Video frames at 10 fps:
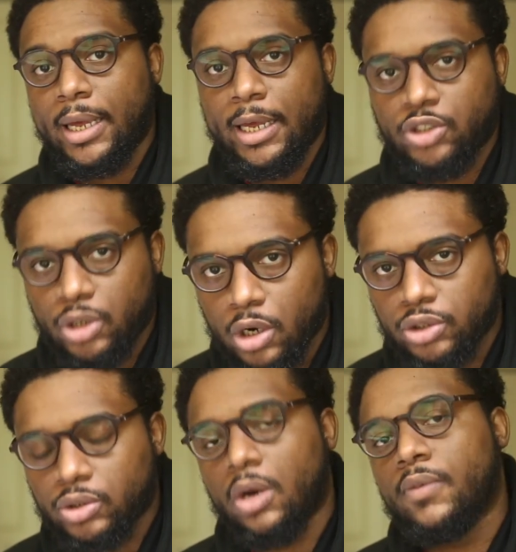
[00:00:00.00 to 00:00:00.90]
a
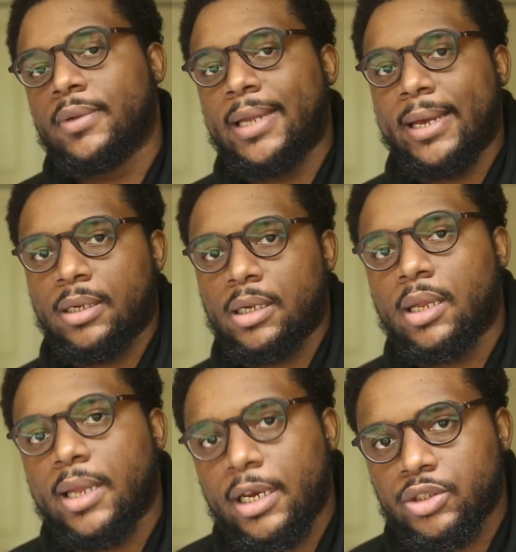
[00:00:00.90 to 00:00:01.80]
charge-off, like a
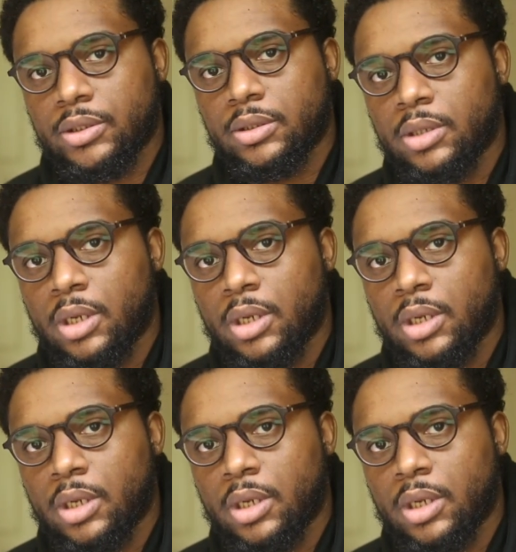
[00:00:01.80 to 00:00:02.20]
collection,